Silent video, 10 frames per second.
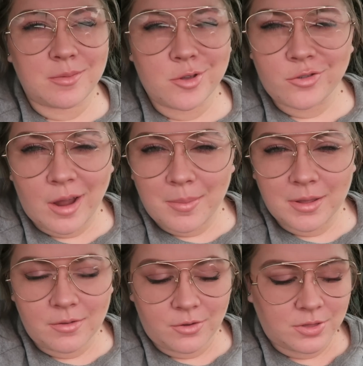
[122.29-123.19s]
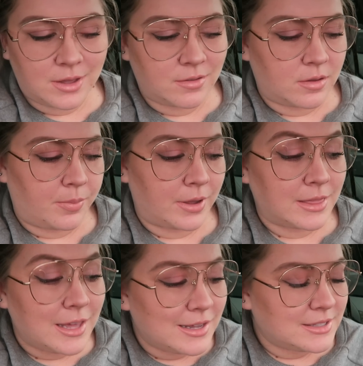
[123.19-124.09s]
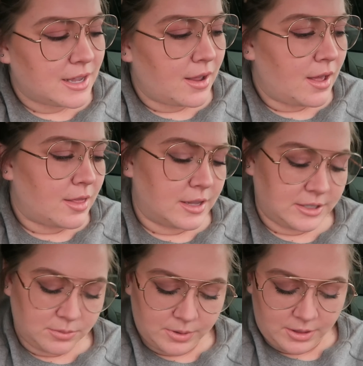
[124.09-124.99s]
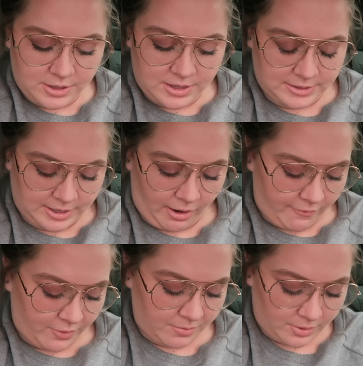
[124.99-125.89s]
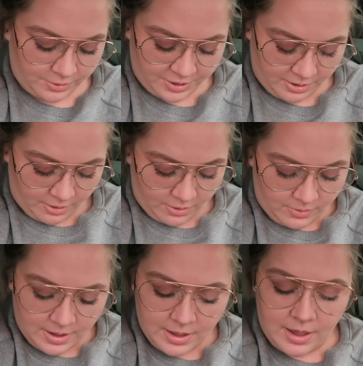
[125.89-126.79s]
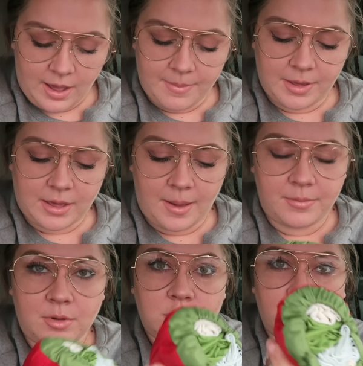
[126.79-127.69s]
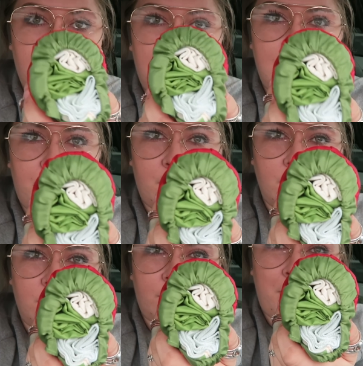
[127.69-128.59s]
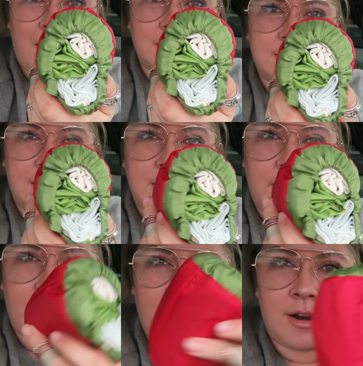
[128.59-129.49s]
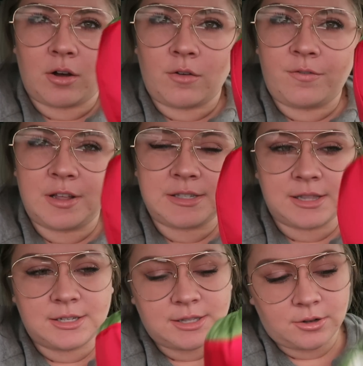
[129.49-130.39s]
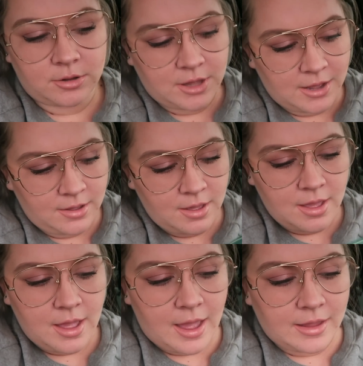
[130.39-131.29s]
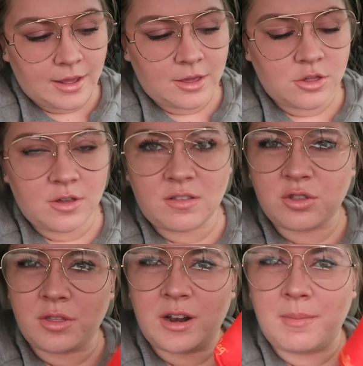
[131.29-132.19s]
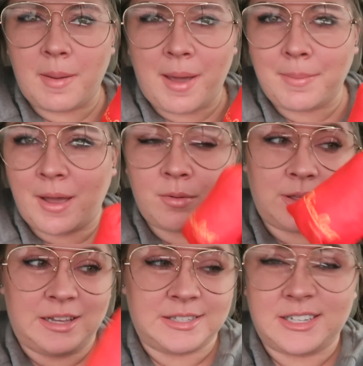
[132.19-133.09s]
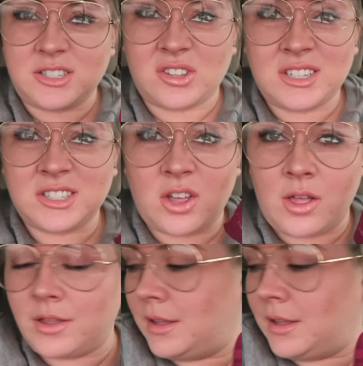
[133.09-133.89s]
and I'm just grabbing a few things to bring these. This is one of the things I got from Earth Hero. Um, it comes with three produce bags in there and it all fits in this little thing. And I can just throw that in my backpack really easily. So this is is all I'll